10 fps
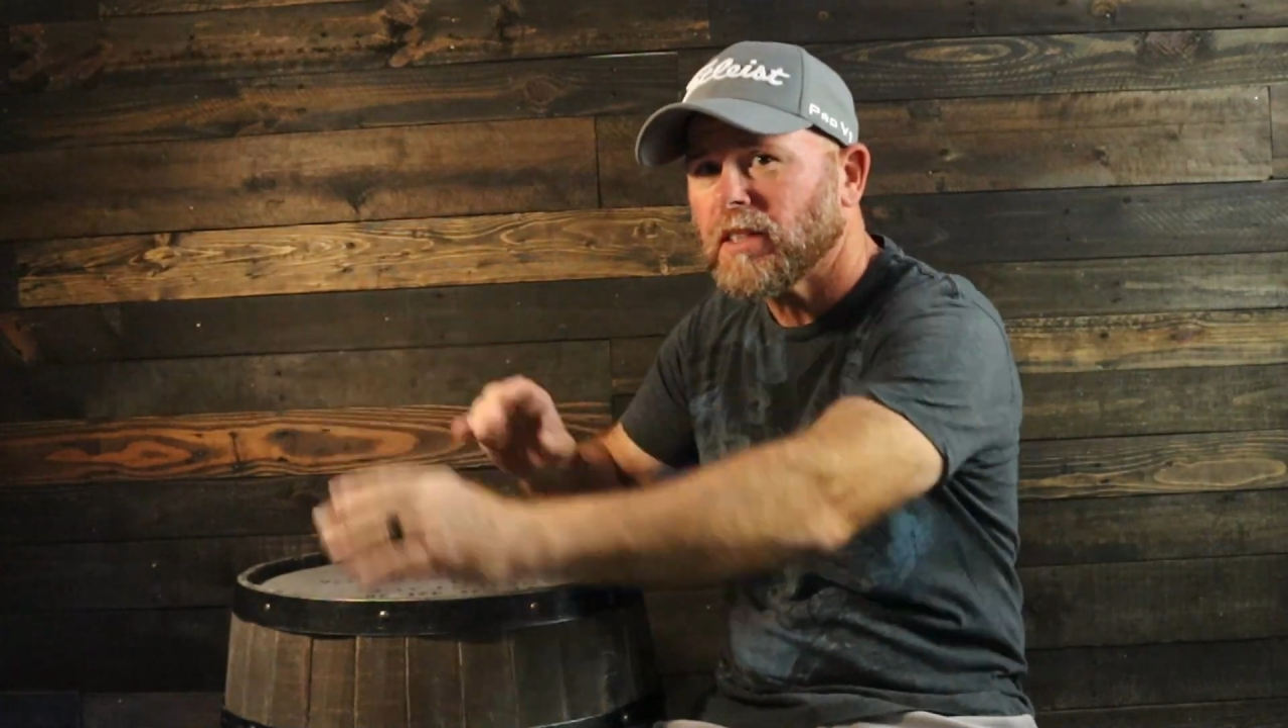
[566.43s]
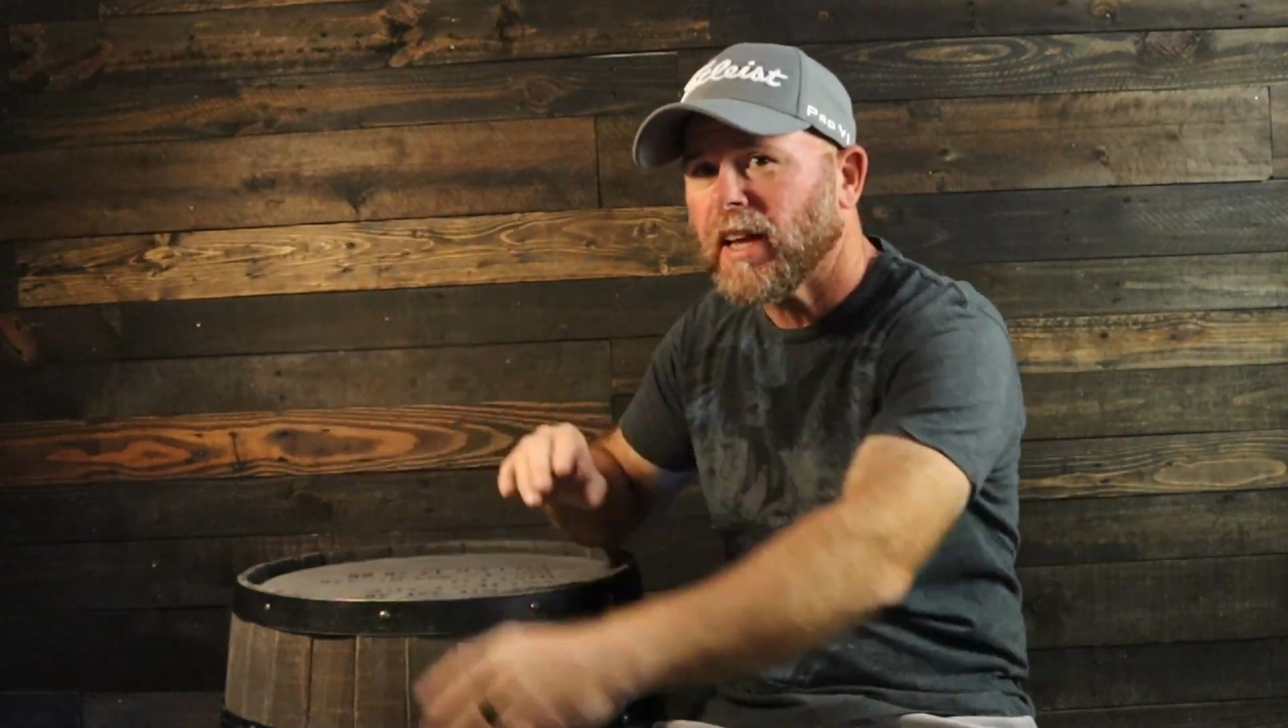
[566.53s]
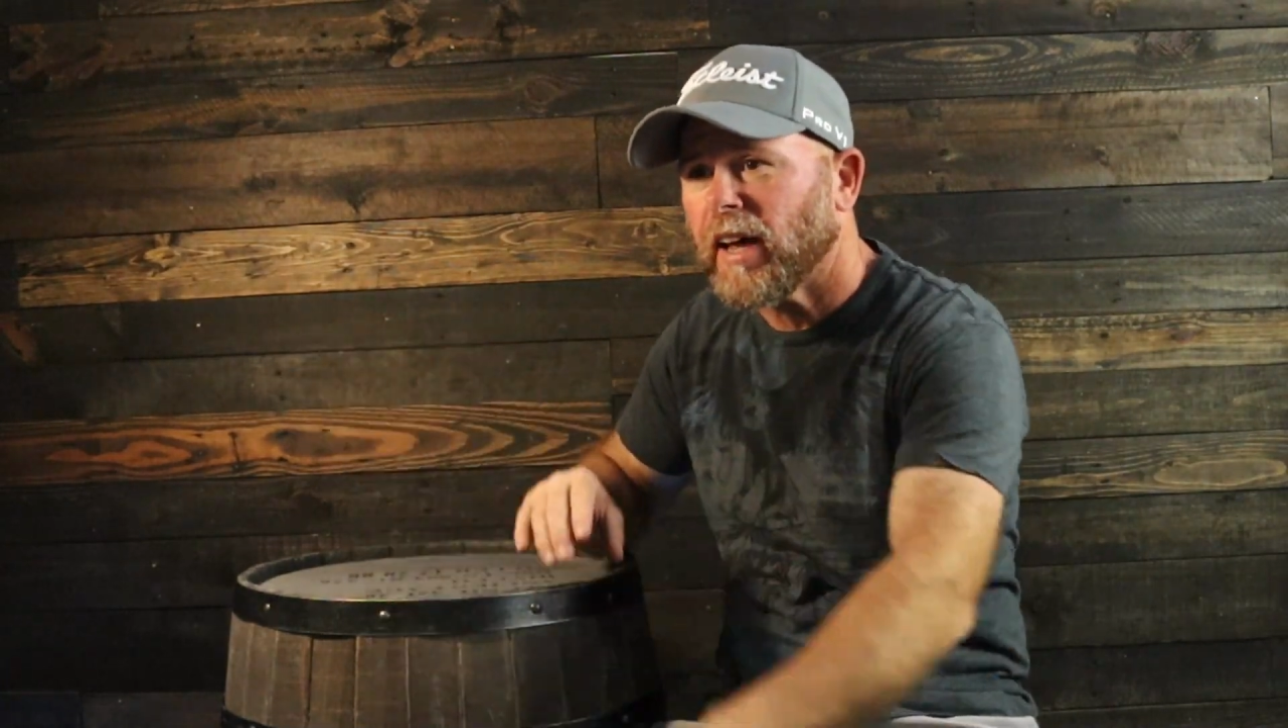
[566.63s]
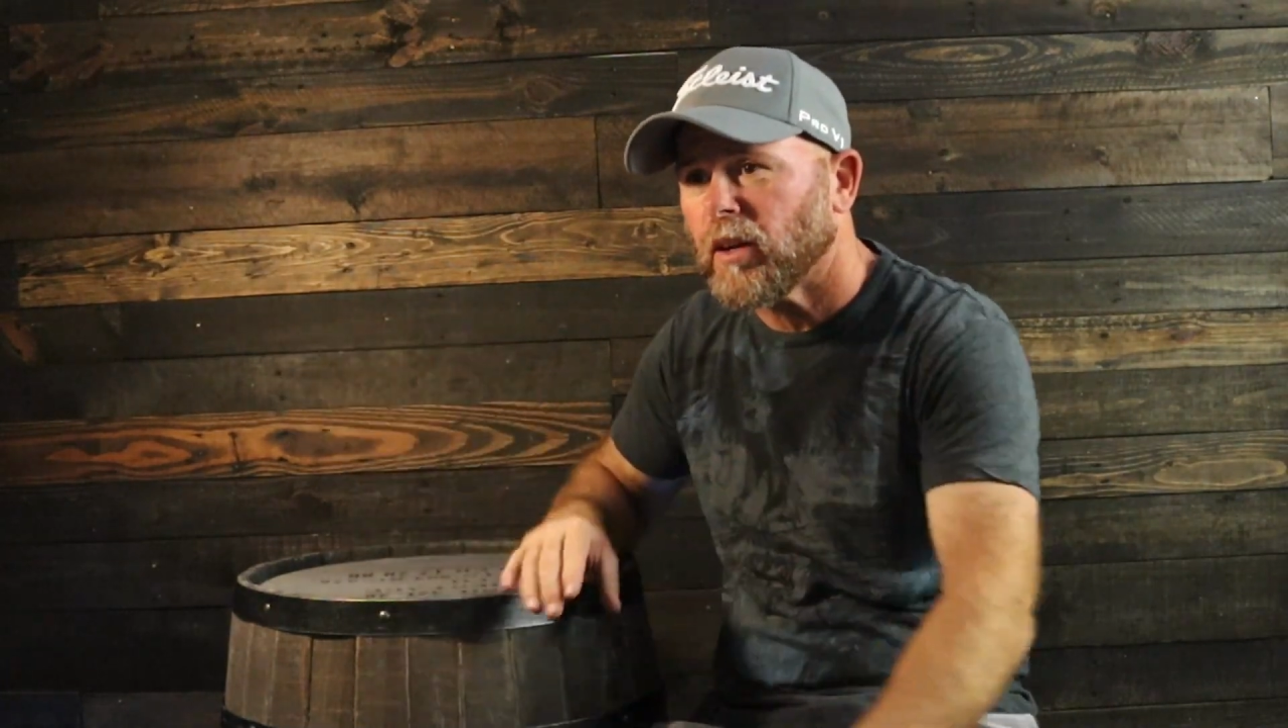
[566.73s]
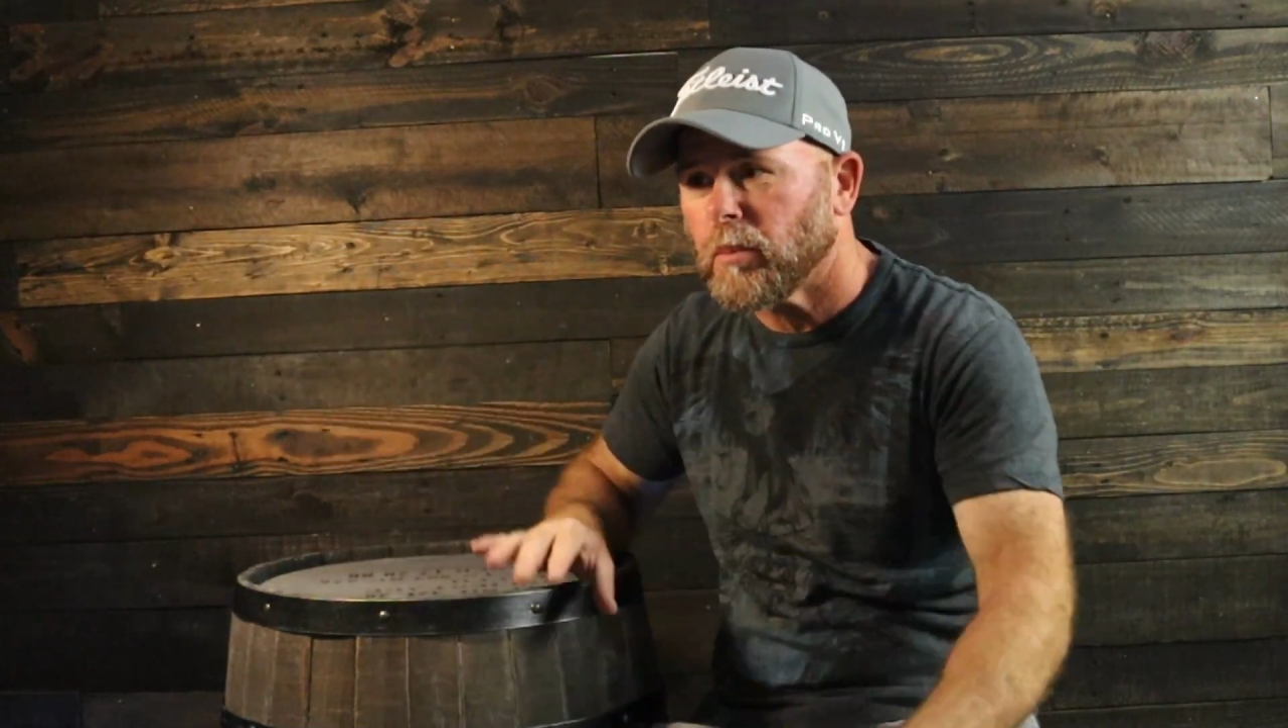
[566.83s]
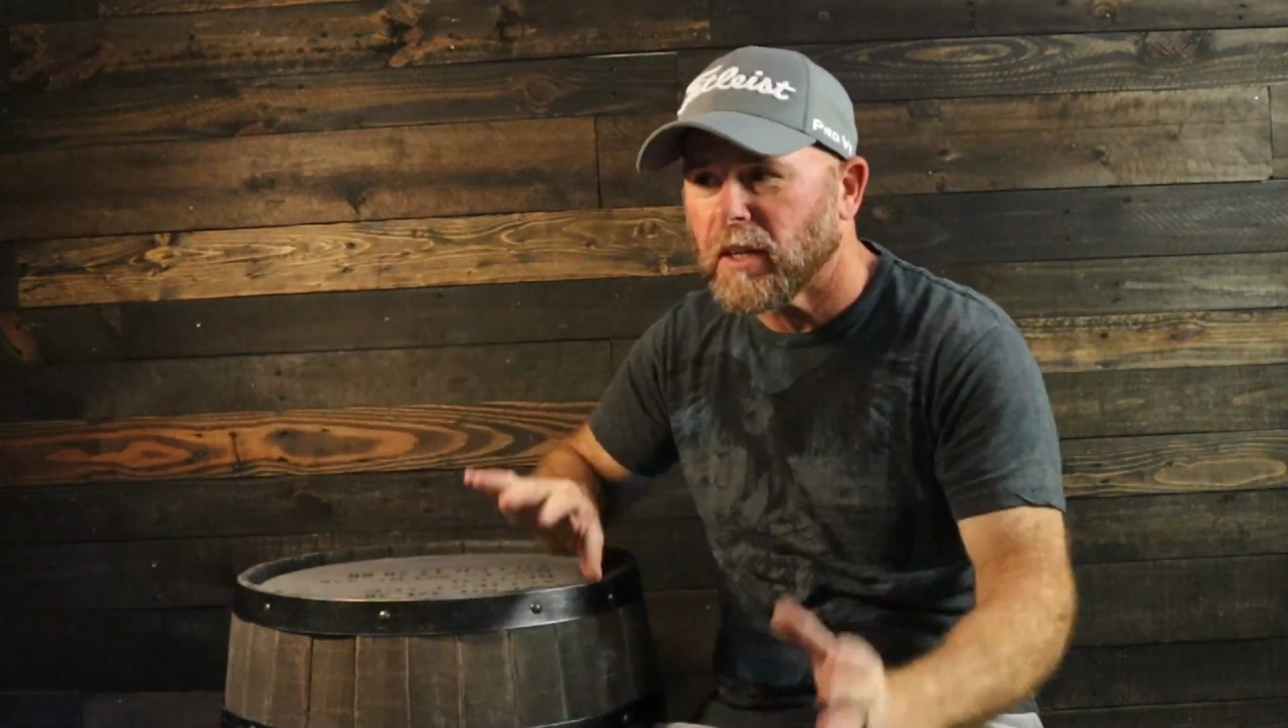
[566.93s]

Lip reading: side of